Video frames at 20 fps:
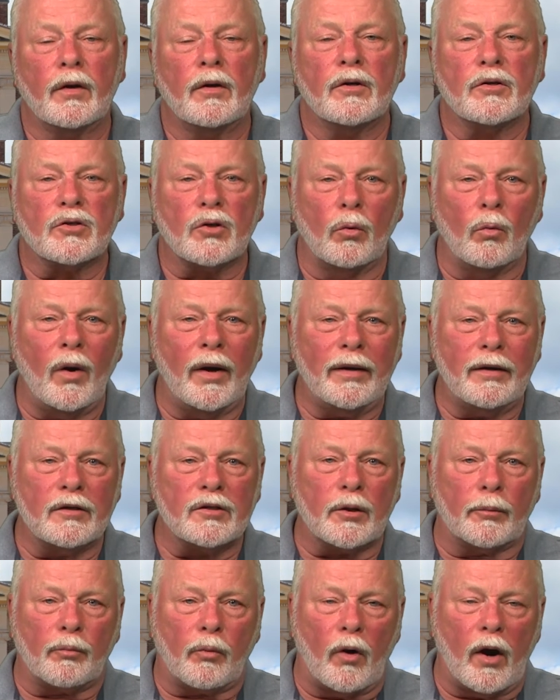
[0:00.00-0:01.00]
So what is
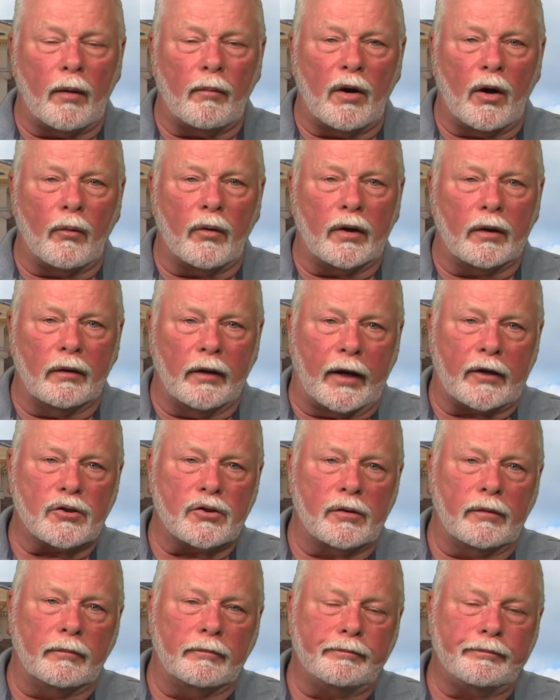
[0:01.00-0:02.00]
a primary
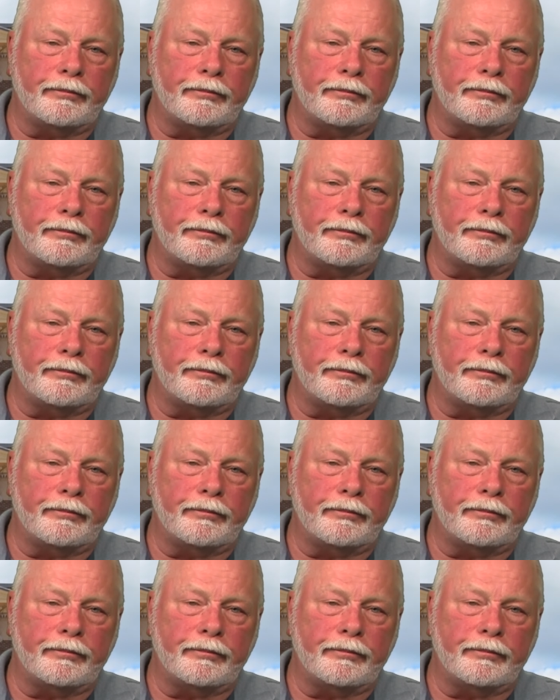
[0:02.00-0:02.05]
election?